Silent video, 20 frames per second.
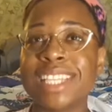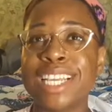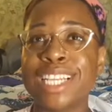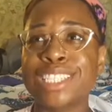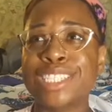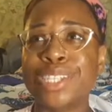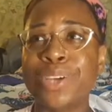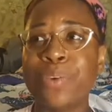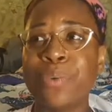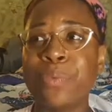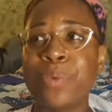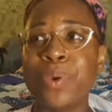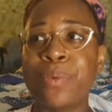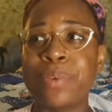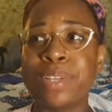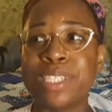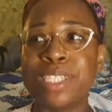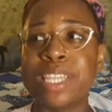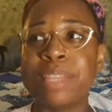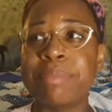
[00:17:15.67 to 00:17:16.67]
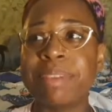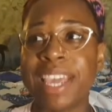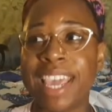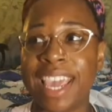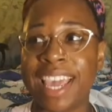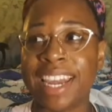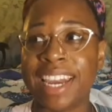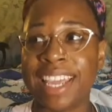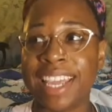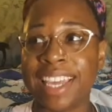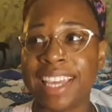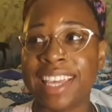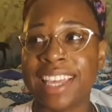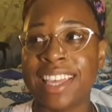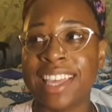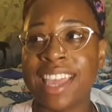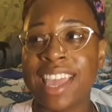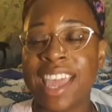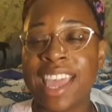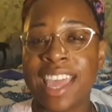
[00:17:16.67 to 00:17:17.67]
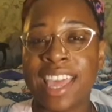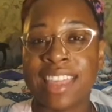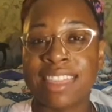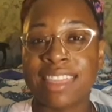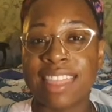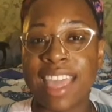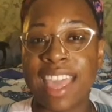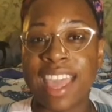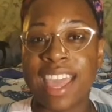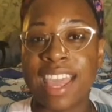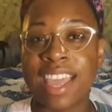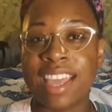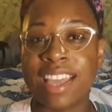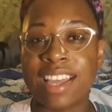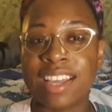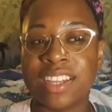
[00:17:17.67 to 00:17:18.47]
so we went to the mechanic that